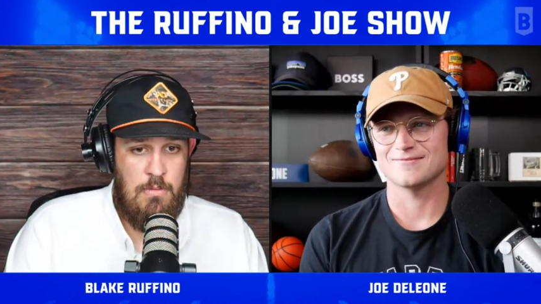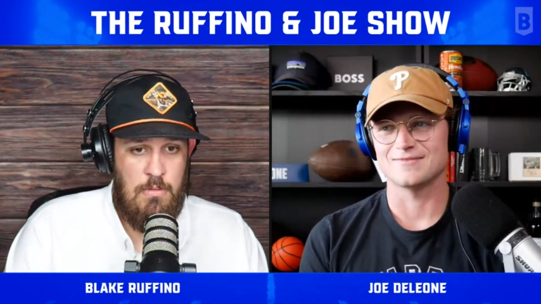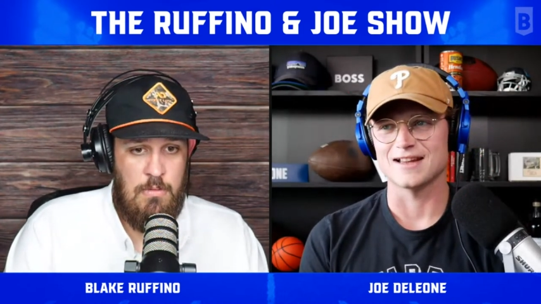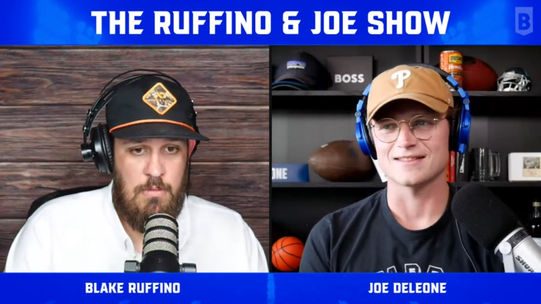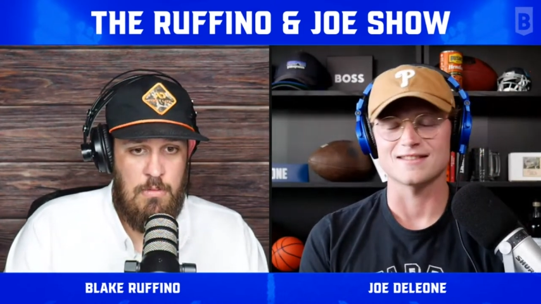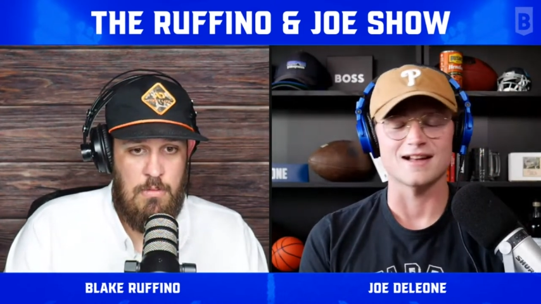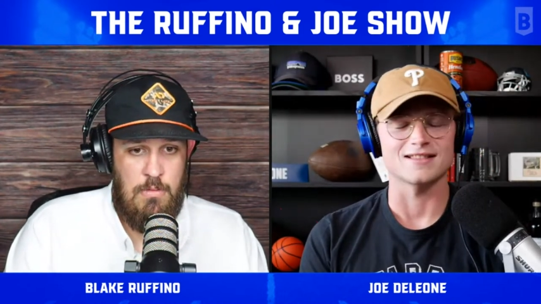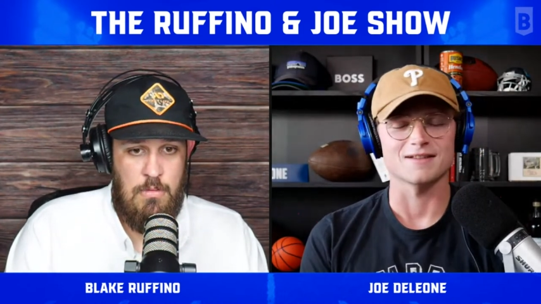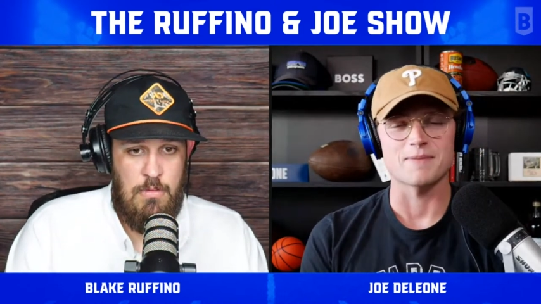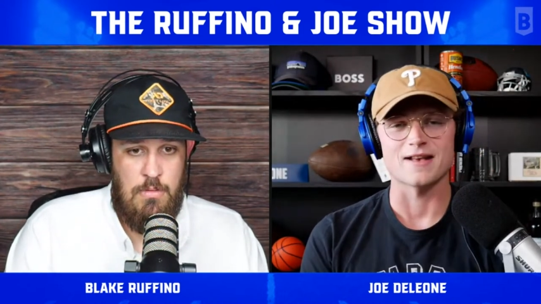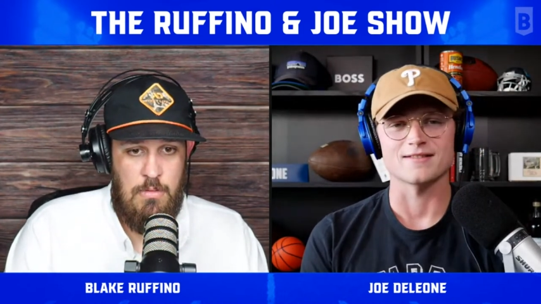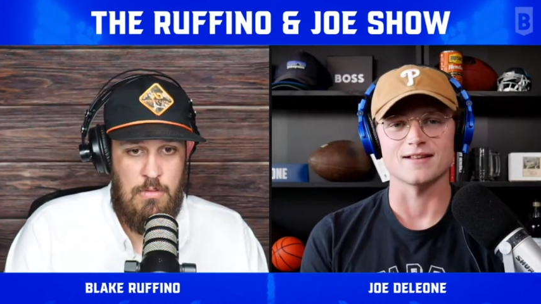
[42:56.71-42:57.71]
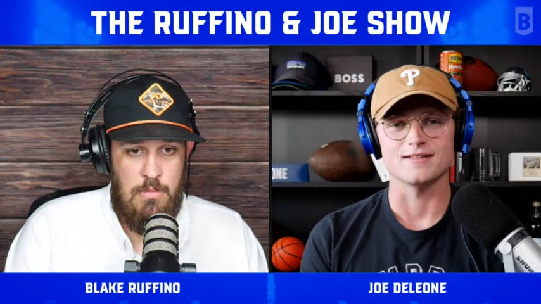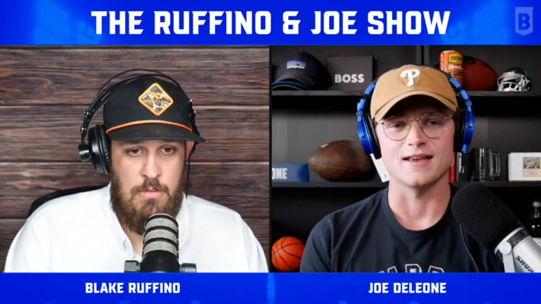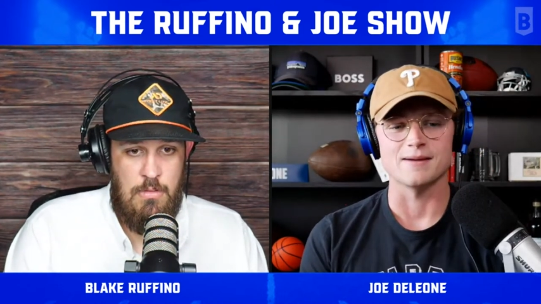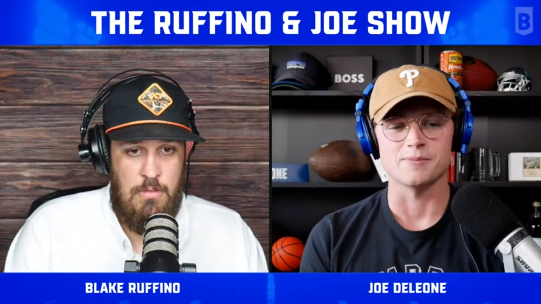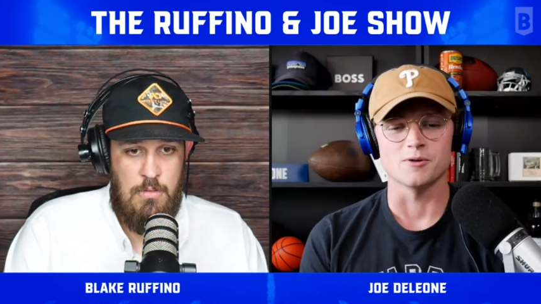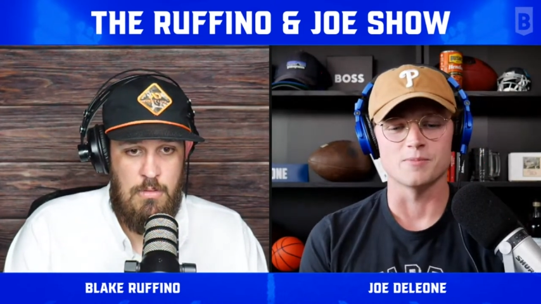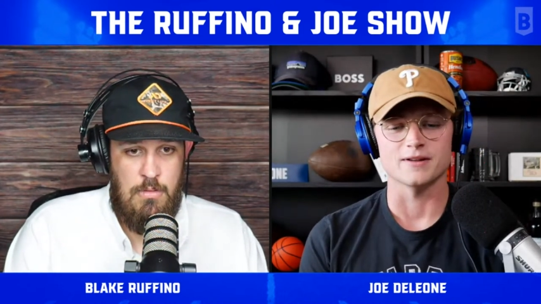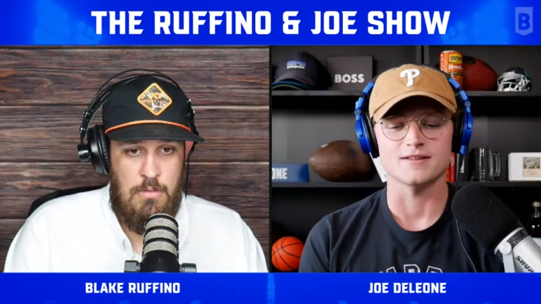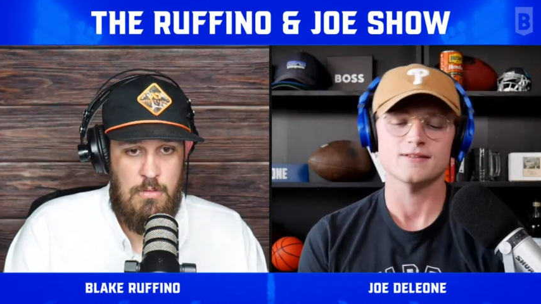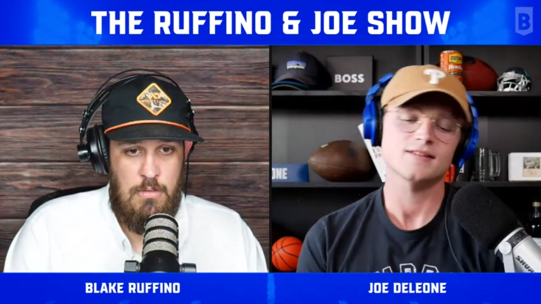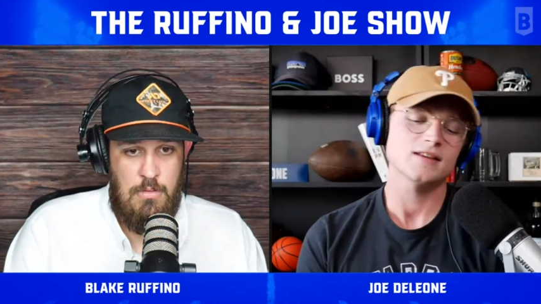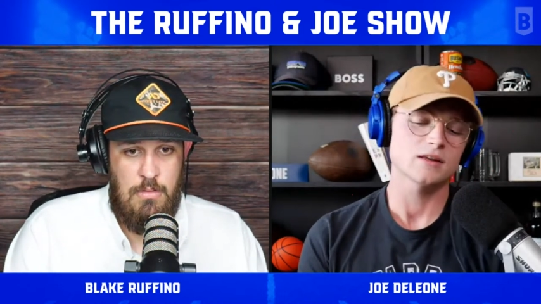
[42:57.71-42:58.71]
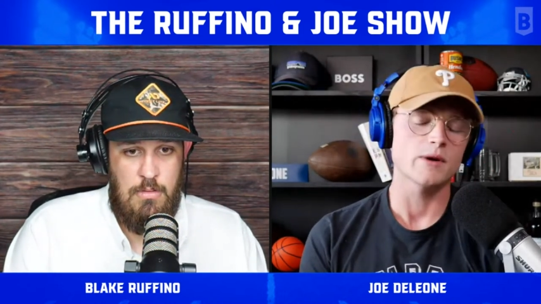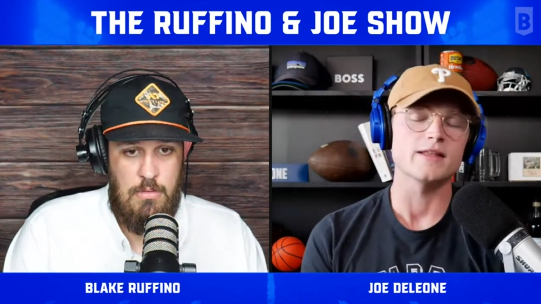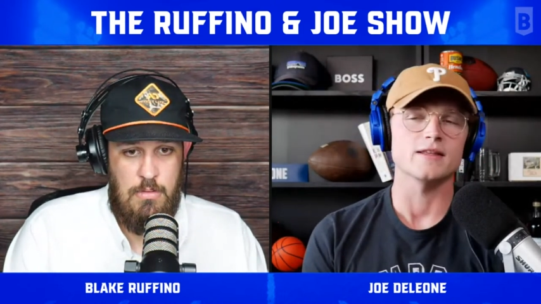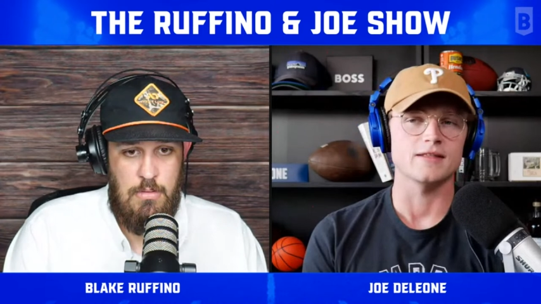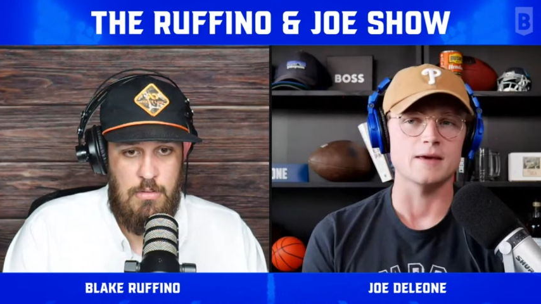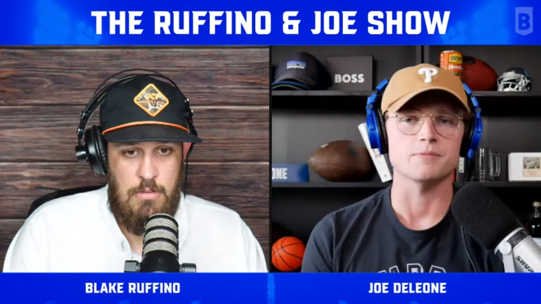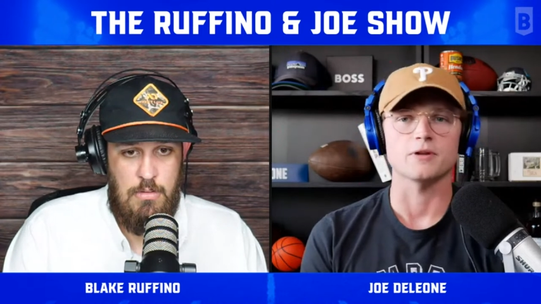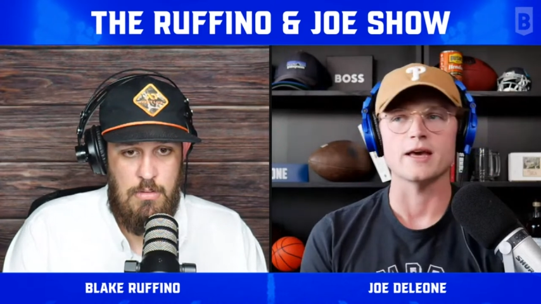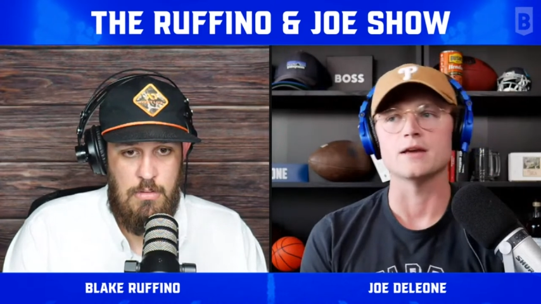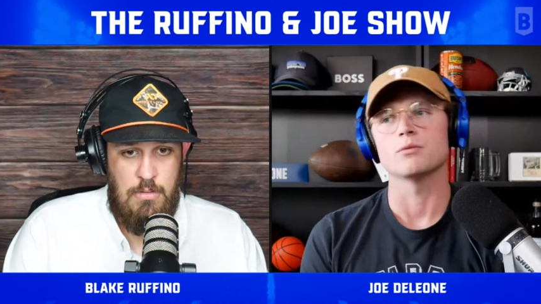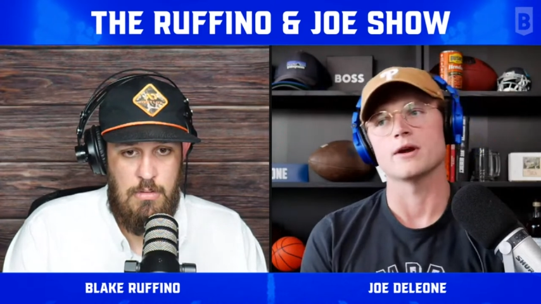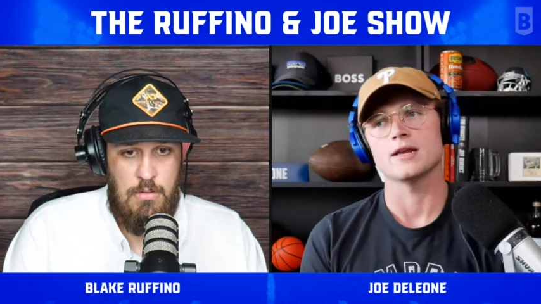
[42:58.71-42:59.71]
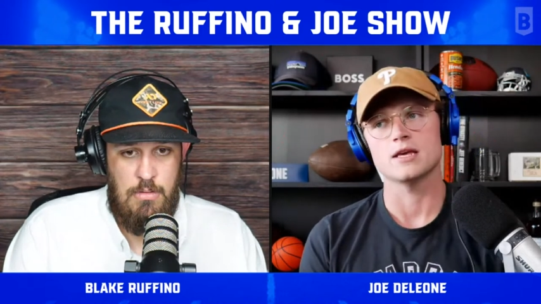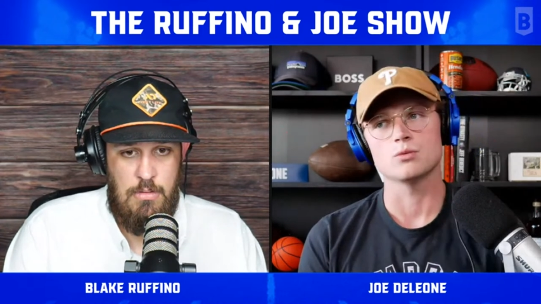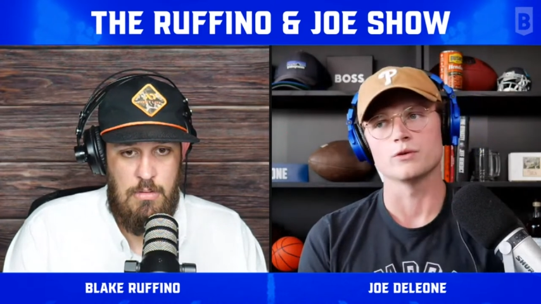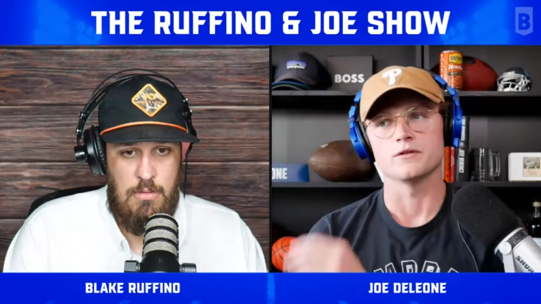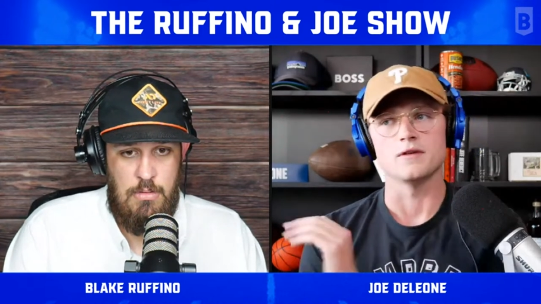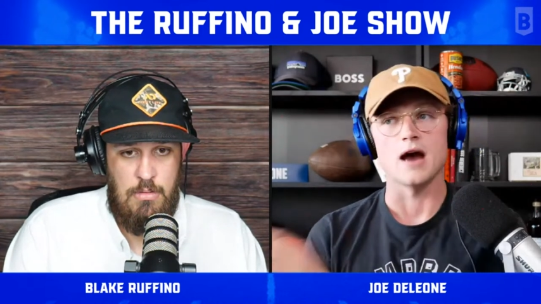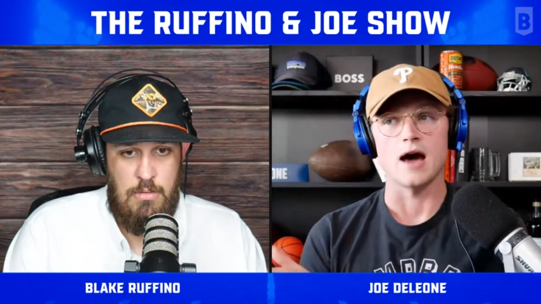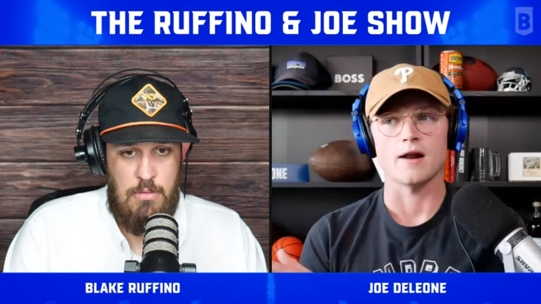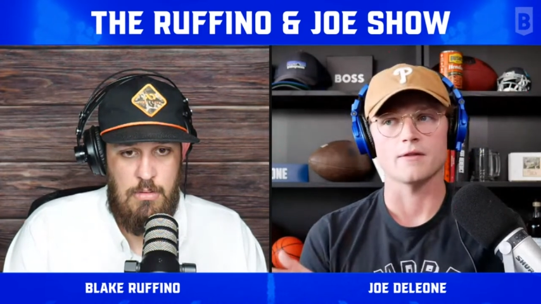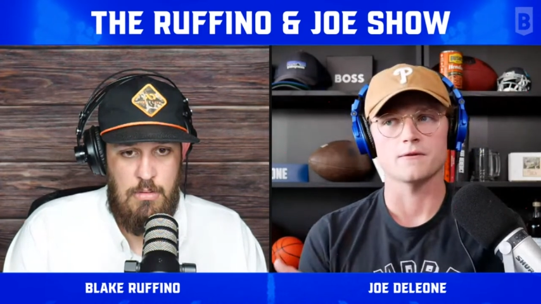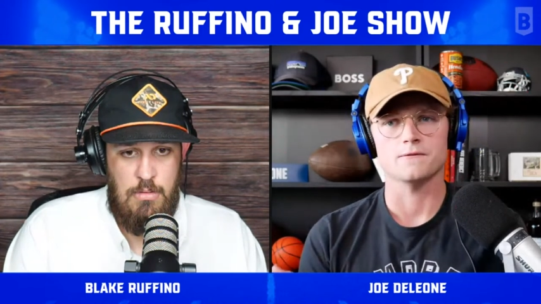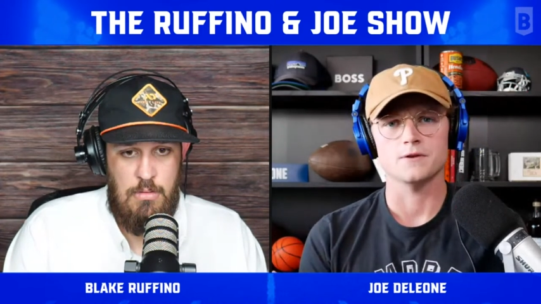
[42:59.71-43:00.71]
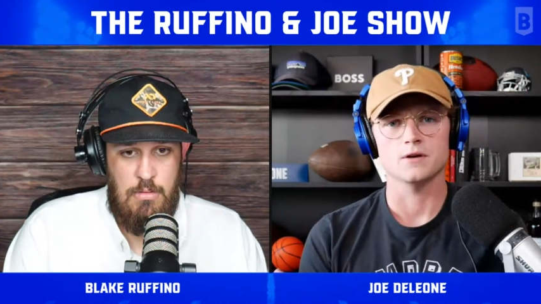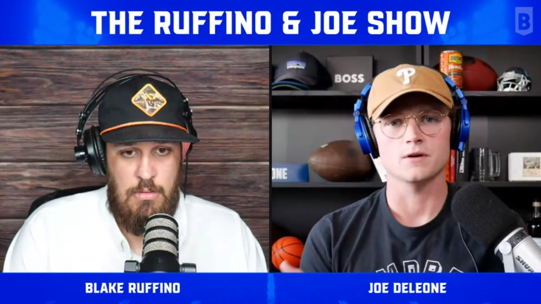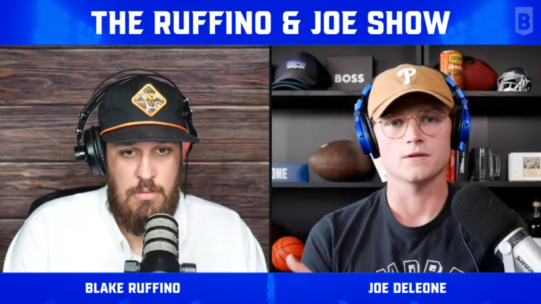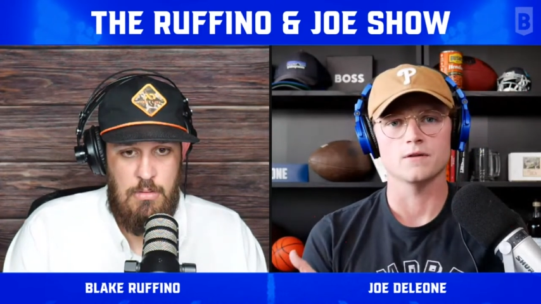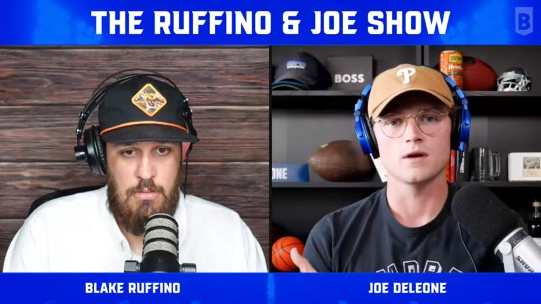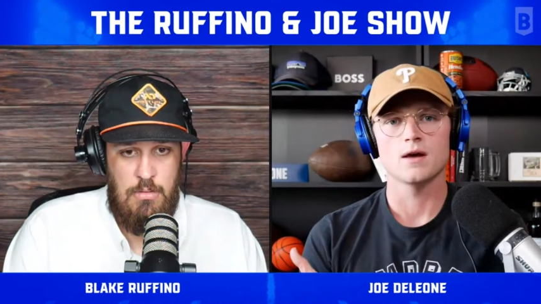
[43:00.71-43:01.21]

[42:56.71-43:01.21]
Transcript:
Speaker 1: that's not the best example, but to see the way that they played when he was not on the field,